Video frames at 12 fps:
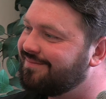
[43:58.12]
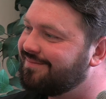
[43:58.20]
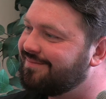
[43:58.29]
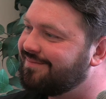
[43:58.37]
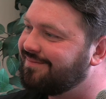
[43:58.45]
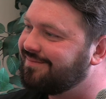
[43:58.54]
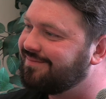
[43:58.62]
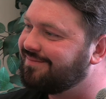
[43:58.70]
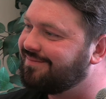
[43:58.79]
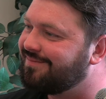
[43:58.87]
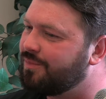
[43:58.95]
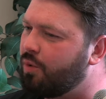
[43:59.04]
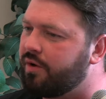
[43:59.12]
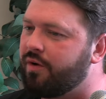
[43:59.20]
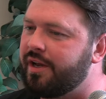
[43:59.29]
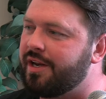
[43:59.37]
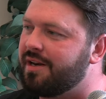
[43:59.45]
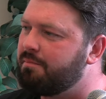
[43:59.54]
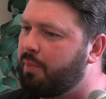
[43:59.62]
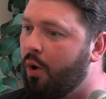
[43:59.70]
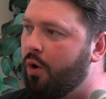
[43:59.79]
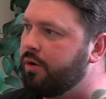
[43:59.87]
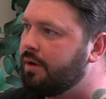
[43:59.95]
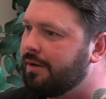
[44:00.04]
as you have control what you're reading
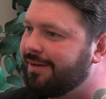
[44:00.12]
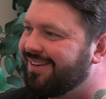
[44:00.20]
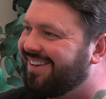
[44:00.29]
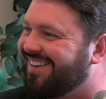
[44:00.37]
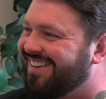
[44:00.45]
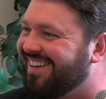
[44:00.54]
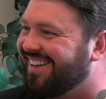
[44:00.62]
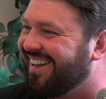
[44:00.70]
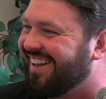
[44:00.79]
porn yeah